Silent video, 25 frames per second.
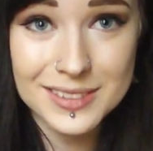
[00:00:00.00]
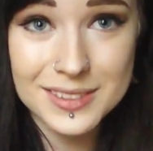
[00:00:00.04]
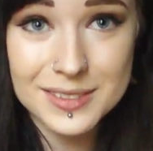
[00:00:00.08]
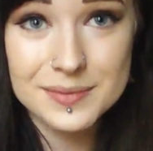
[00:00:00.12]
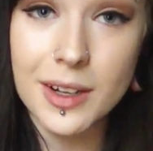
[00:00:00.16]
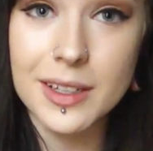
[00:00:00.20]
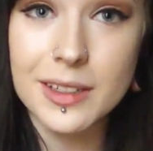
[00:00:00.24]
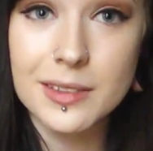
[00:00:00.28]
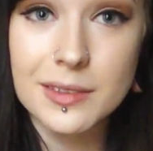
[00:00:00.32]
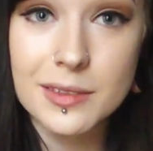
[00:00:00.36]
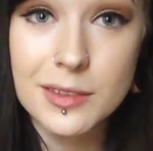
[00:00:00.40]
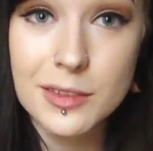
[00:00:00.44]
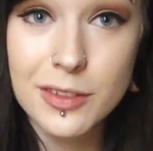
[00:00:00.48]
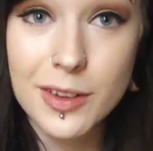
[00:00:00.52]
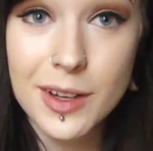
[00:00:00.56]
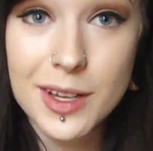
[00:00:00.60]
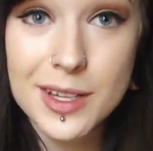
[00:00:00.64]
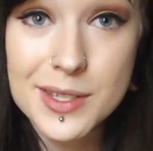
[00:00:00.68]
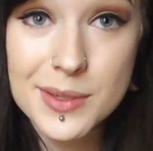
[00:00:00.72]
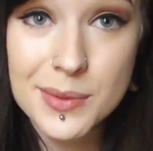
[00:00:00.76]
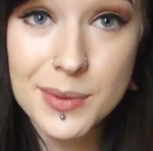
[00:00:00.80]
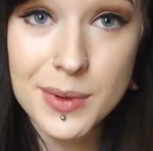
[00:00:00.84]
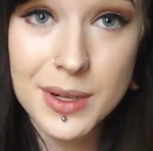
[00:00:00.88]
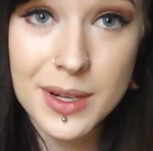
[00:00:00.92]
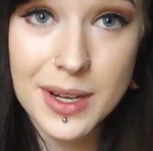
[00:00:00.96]
Alright,
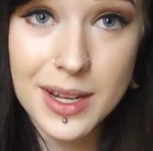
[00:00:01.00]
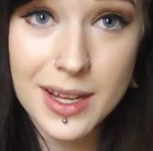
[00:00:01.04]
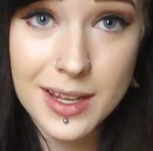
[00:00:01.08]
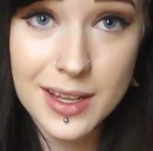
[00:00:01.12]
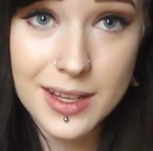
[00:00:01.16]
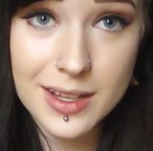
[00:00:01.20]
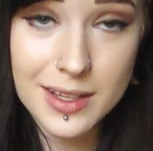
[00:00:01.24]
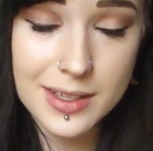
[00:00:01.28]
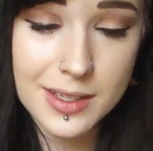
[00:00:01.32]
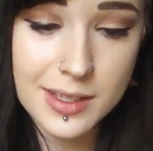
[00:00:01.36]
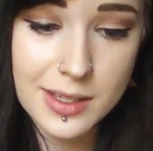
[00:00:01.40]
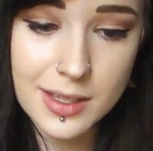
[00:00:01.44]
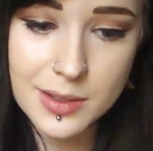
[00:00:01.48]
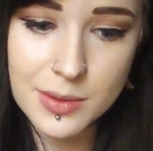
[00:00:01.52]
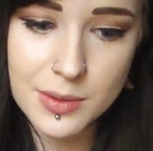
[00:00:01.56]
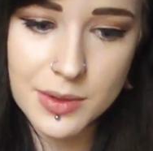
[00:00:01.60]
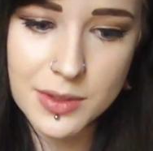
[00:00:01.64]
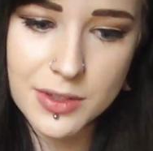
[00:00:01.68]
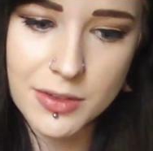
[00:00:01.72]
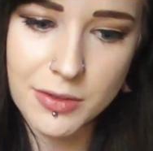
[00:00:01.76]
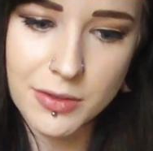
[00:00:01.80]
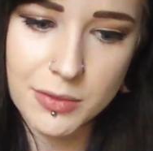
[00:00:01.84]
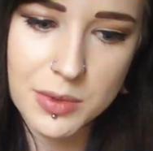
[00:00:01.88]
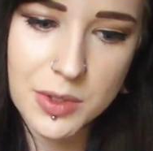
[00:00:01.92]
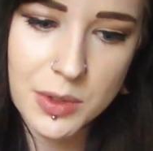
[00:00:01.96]
first one is, this
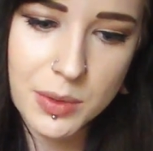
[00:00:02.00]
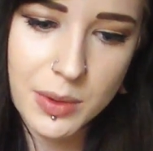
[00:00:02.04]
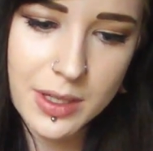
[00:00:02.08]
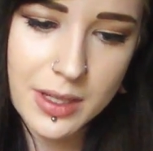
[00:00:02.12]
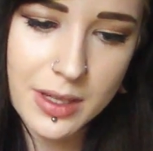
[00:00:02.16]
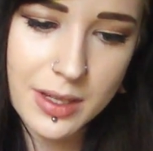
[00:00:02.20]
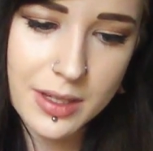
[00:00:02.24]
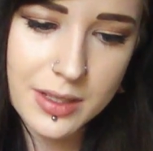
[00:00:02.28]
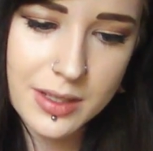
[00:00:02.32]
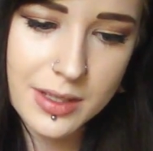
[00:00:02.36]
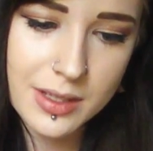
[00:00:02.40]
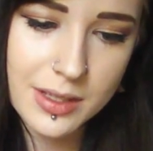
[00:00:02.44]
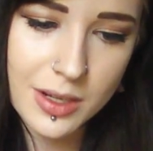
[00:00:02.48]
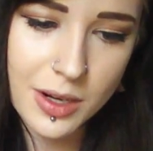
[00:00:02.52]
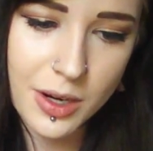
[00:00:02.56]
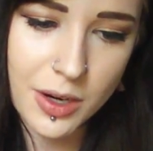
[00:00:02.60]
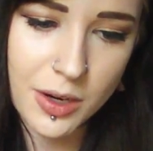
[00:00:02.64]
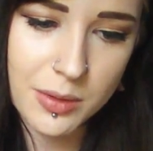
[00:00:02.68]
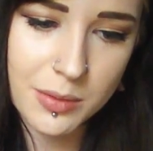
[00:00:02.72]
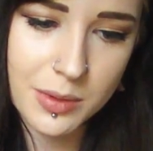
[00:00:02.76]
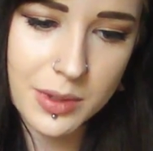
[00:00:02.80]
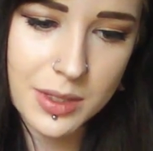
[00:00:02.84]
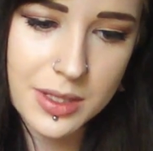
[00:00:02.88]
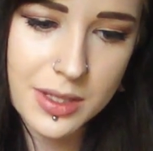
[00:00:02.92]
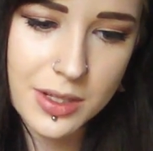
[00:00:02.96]
one's from Twitter, so
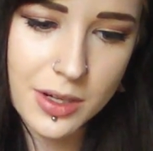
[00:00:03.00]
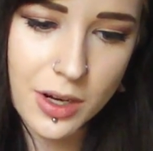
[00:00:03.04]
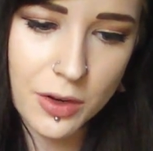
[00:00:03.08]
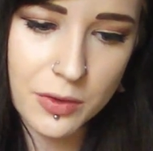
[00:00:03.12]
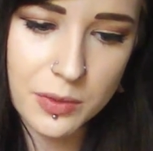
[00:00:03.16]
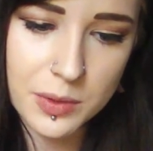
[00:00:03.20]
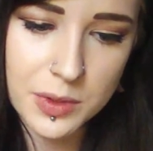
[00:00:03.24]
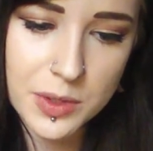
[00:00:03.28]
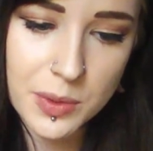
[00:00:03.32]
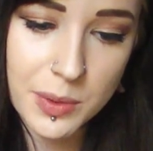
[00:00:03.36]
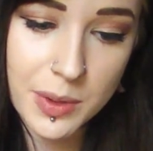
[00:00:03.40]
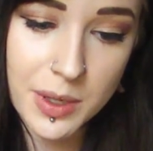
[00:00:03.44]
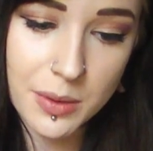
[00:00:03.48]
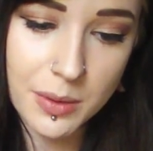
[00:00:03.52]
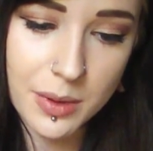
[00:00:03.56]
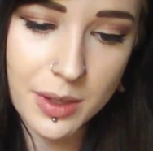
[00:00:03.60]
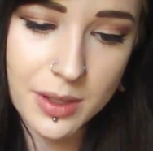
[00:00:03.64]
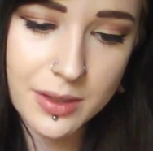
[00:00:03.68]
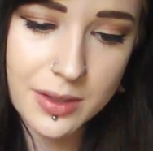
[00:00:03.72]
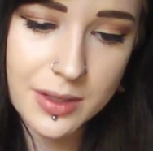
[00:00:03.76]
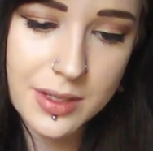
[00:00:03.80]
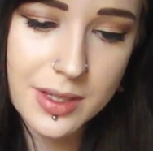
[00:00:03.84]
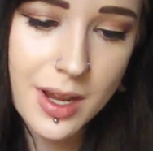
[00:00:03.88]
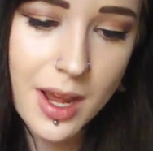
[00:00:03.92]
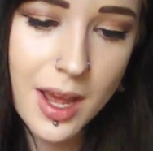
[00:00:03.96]
I'm going to start off with Twitter
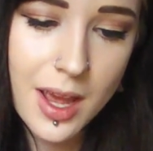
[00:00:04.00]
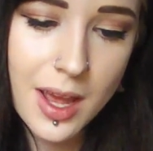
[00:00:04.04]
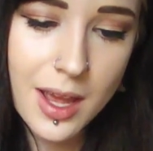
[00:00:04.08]
ones.